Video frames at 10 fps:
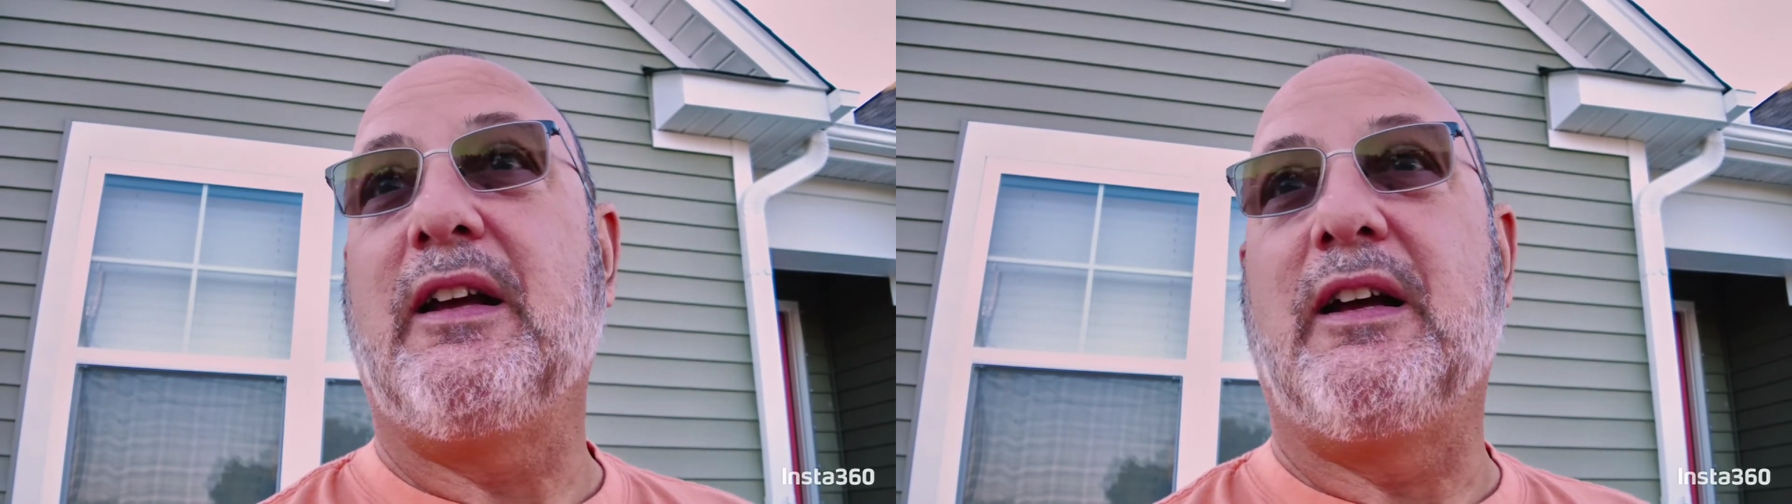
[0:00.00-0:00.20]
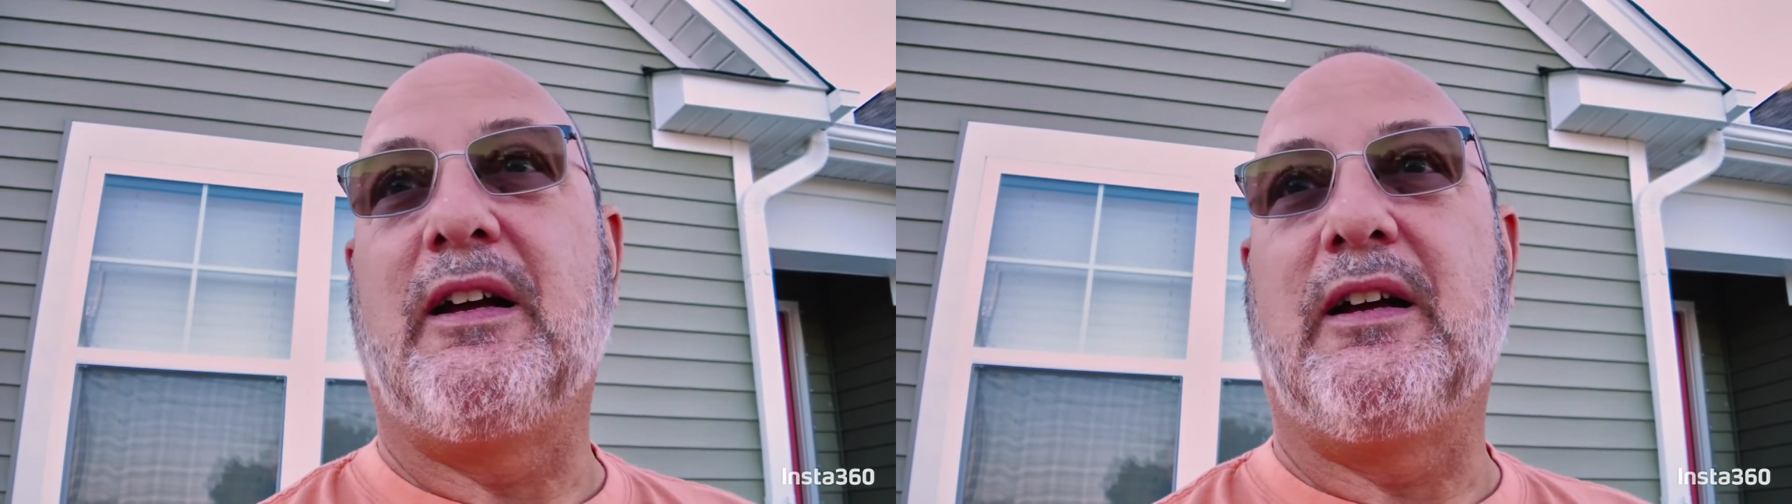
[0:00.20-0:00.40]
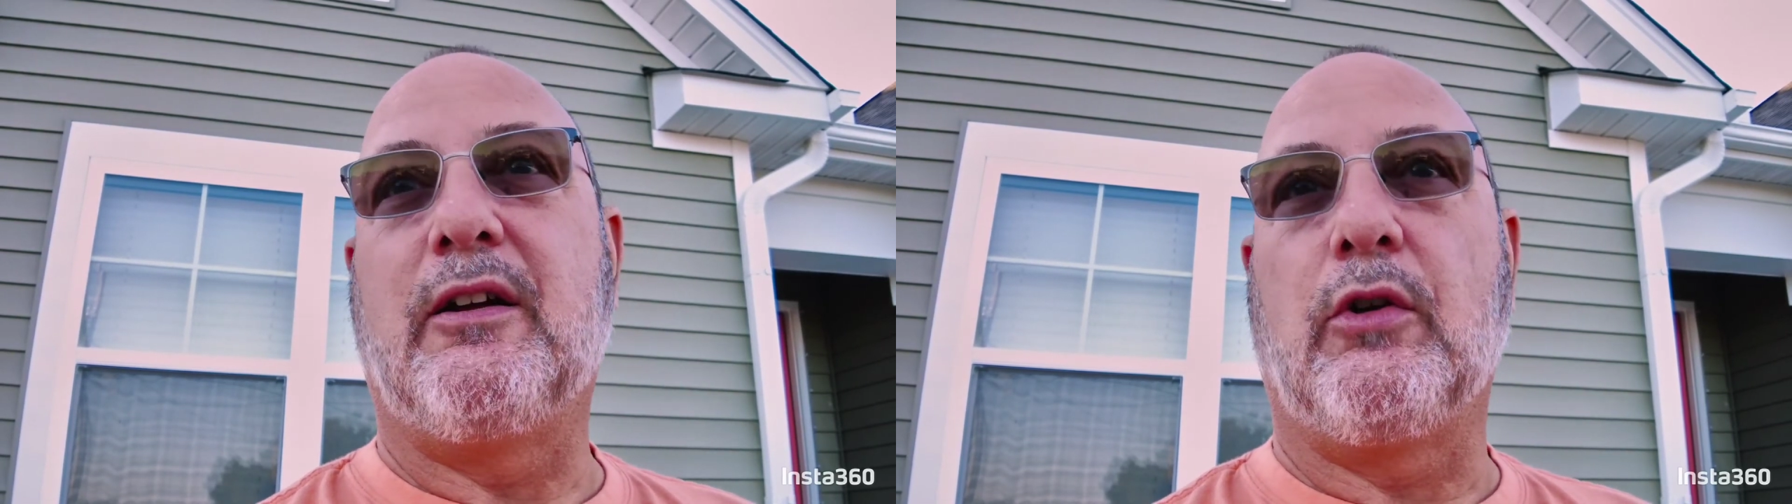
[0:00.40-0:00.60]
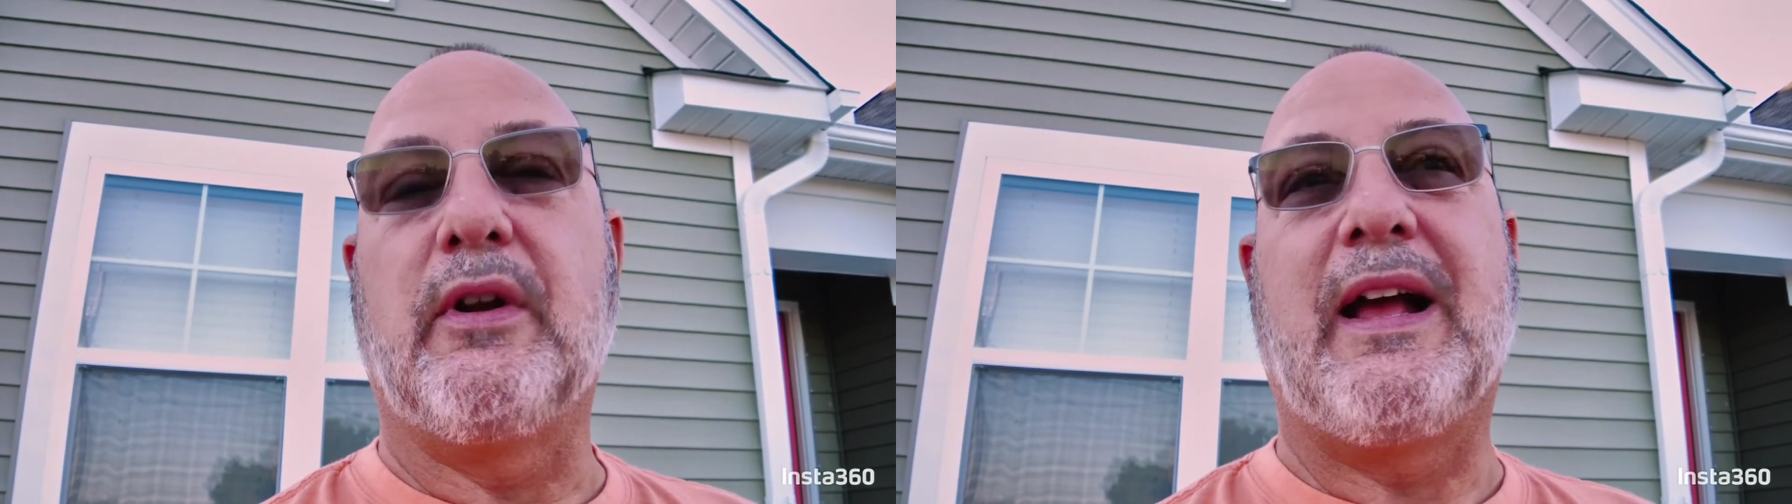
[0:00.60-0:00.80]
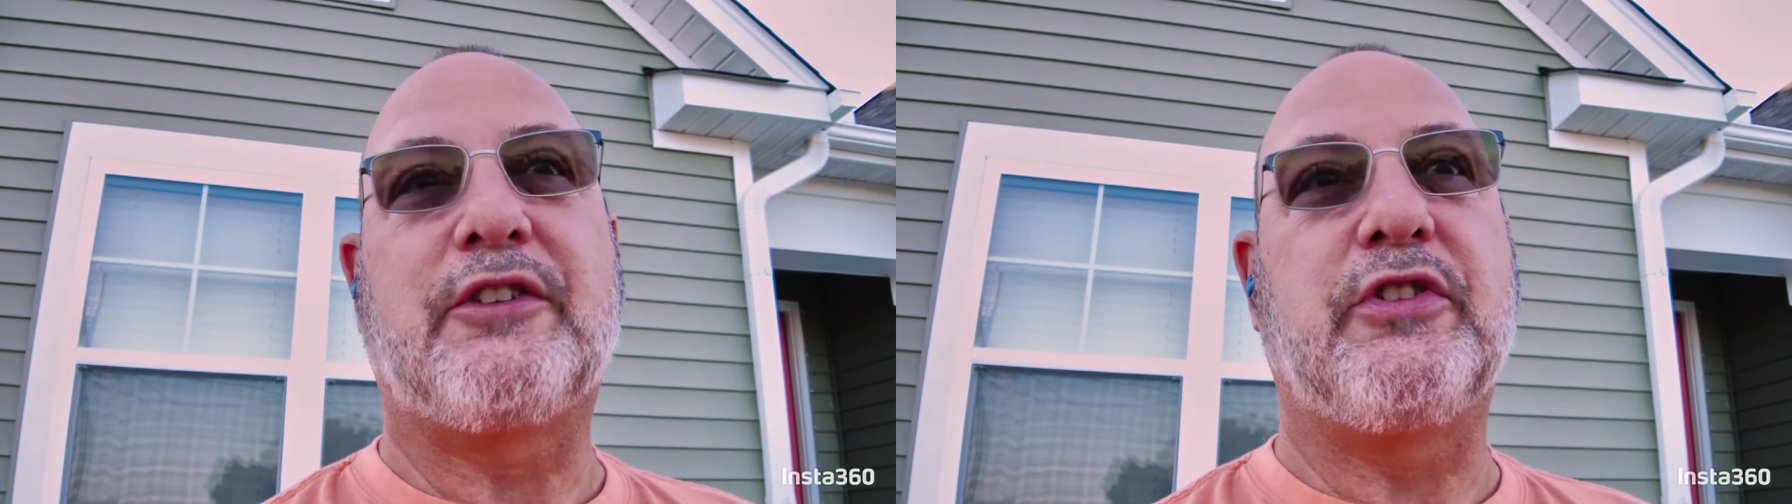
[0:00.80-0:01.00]
uh,
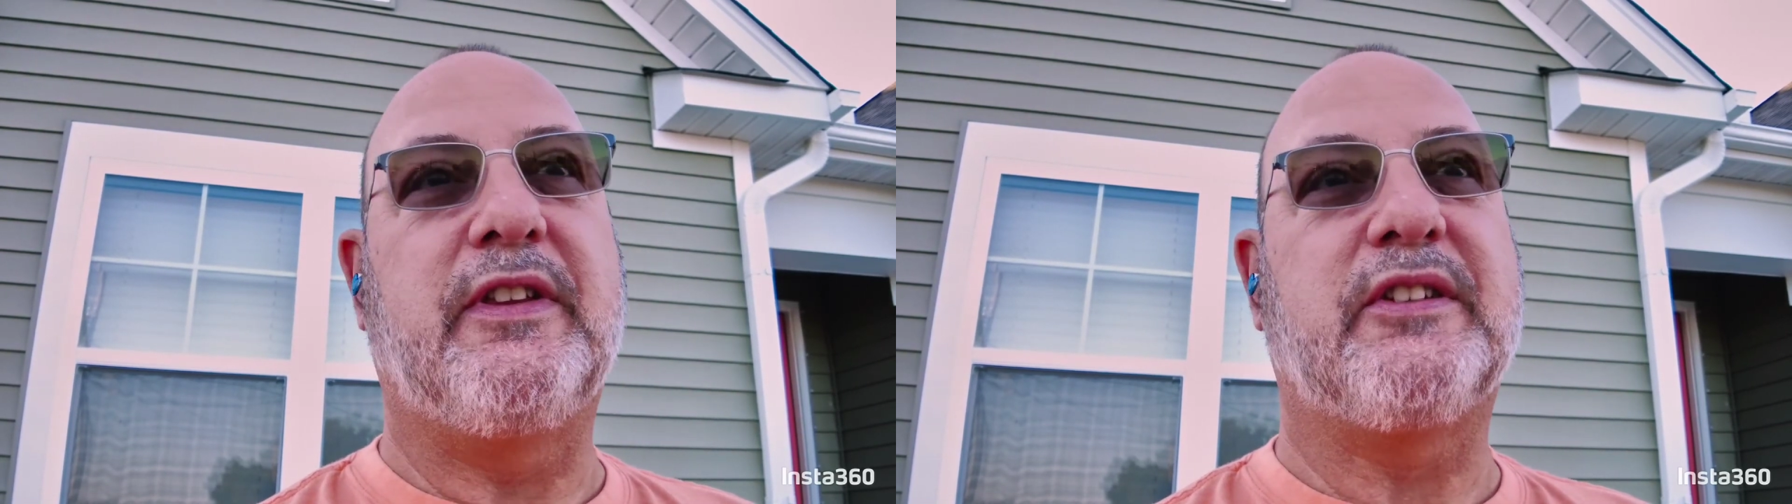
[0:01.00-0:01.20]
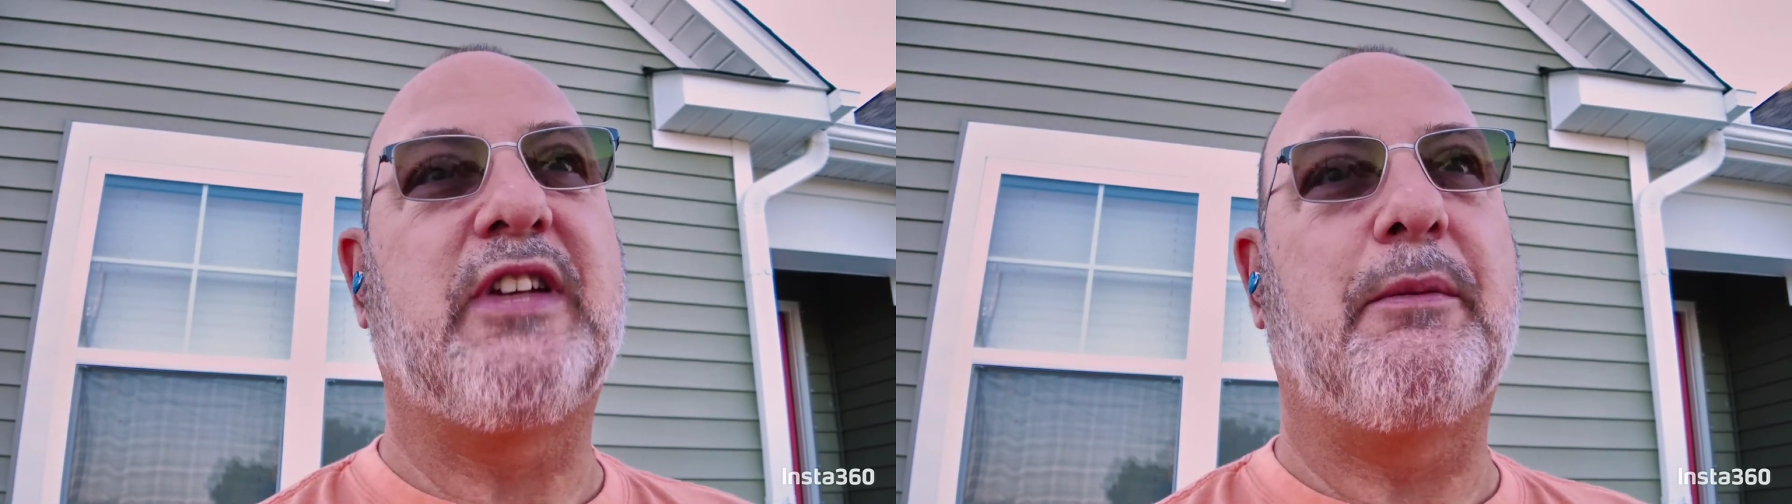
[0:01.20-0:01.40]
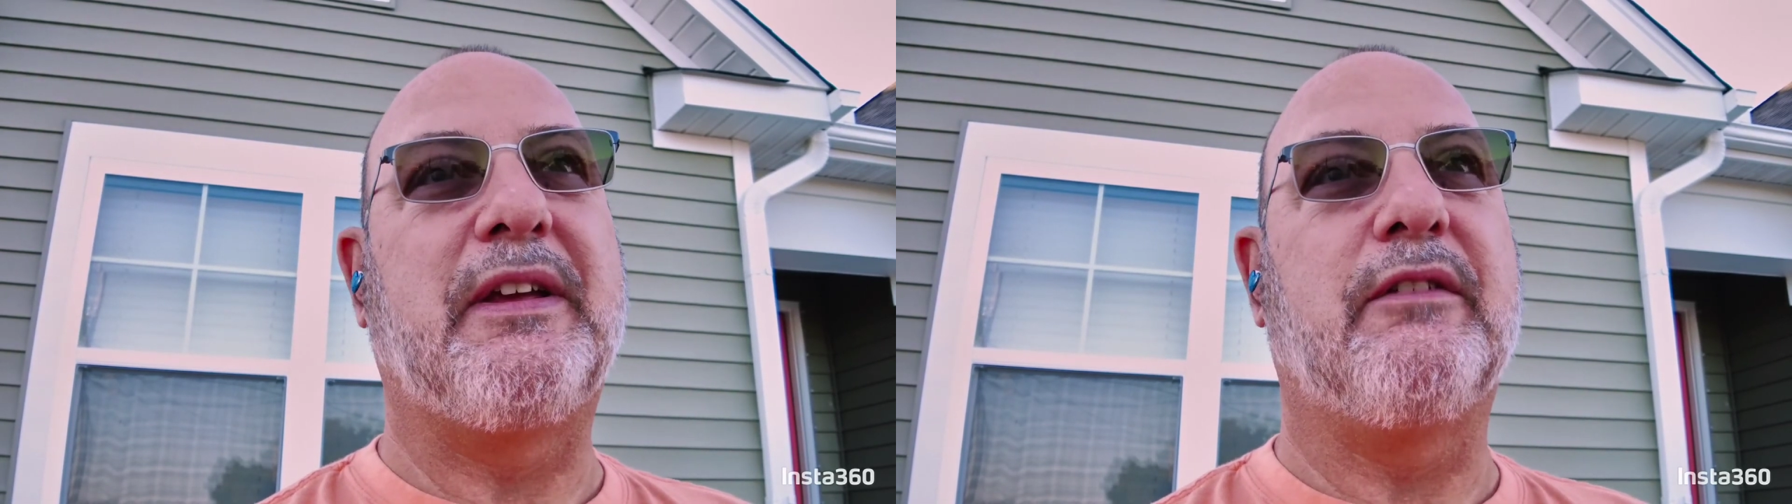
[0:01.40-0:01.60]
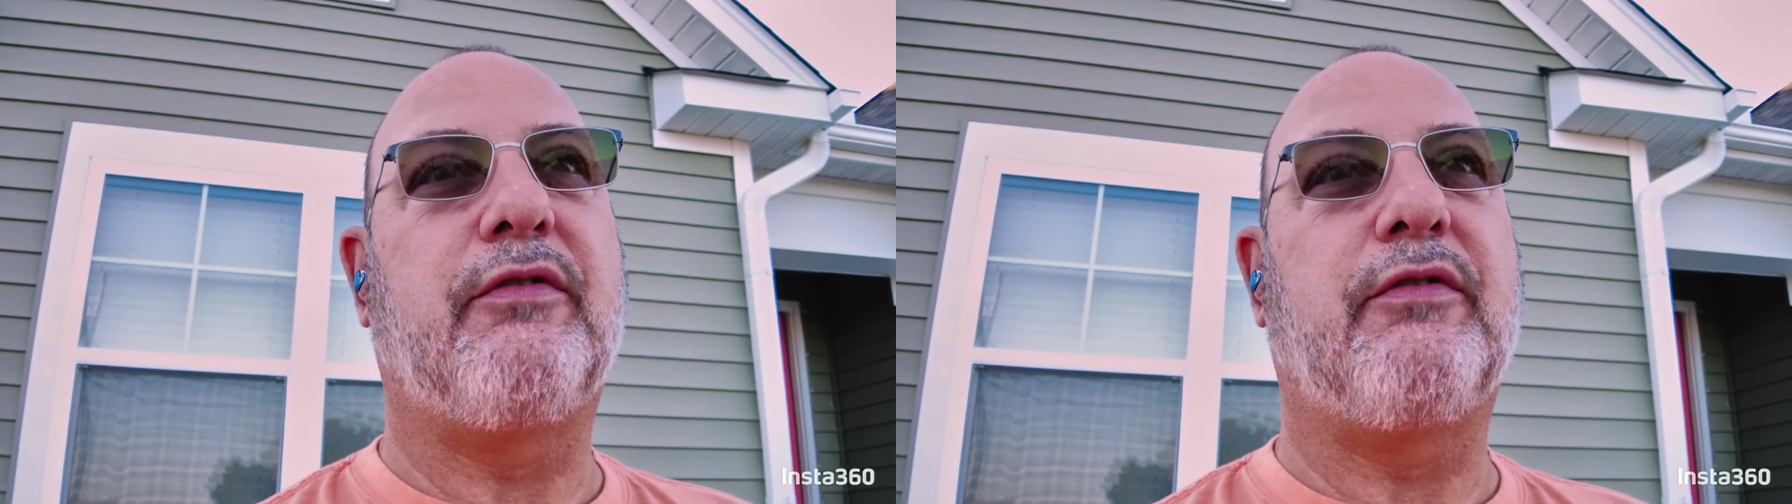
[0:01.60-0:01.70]
or actually this coming